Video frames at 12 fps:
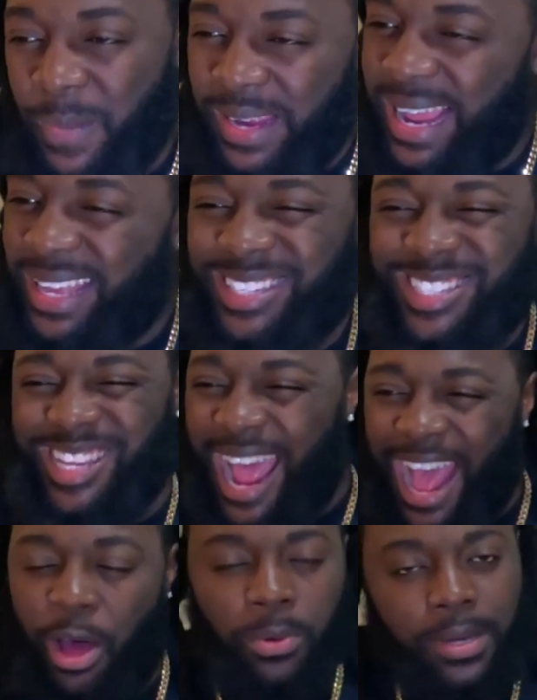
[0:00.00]
may not
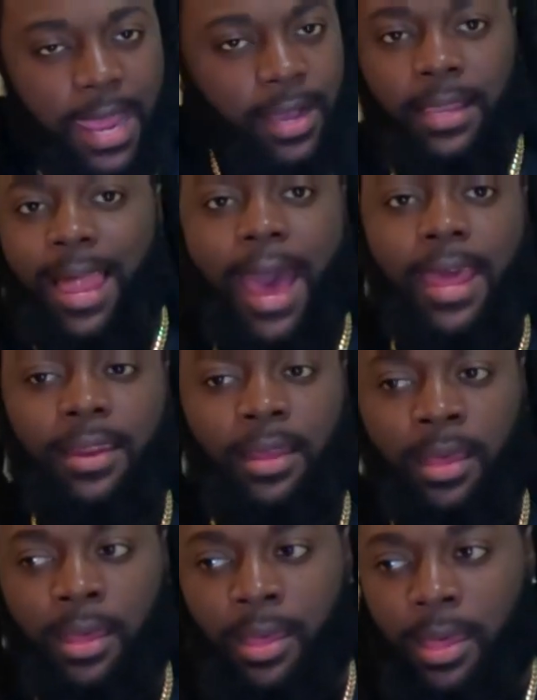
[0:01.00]
sound like a lot.
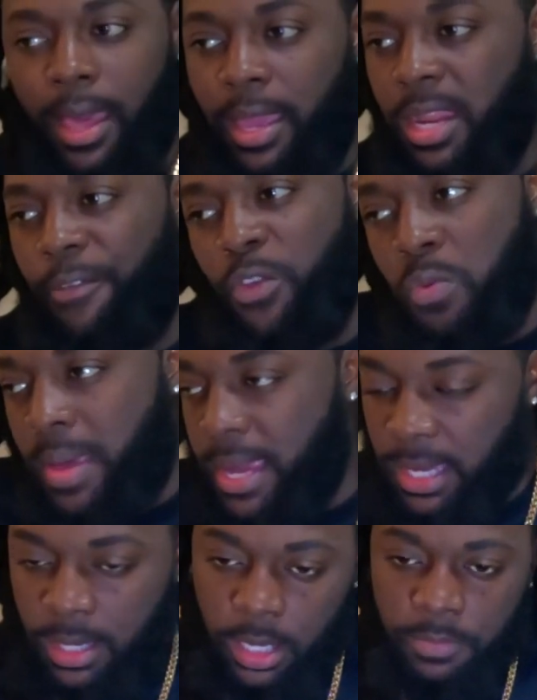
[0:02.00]
And if you're
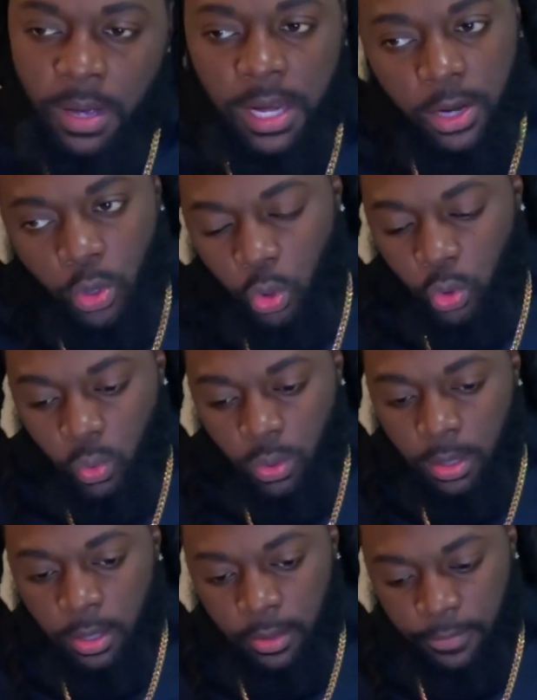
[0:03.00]
making good money,
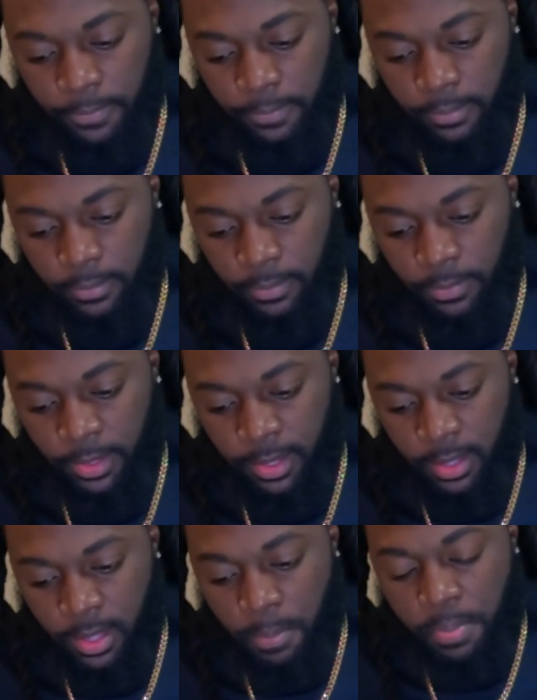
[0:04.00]
cool.
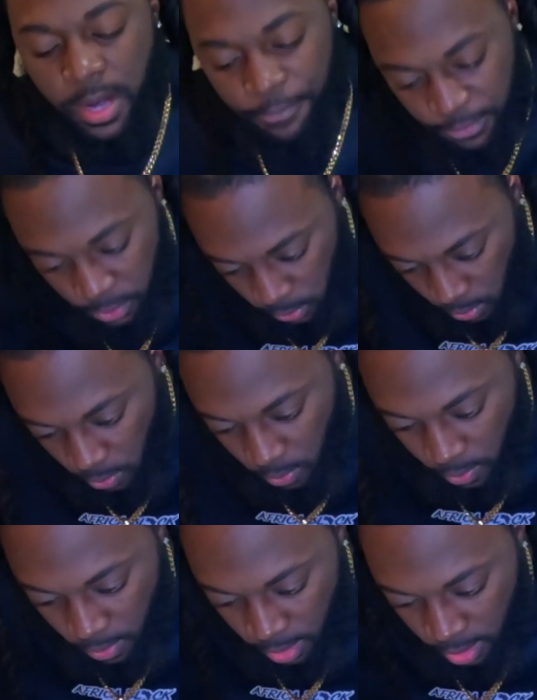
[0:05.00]
But if you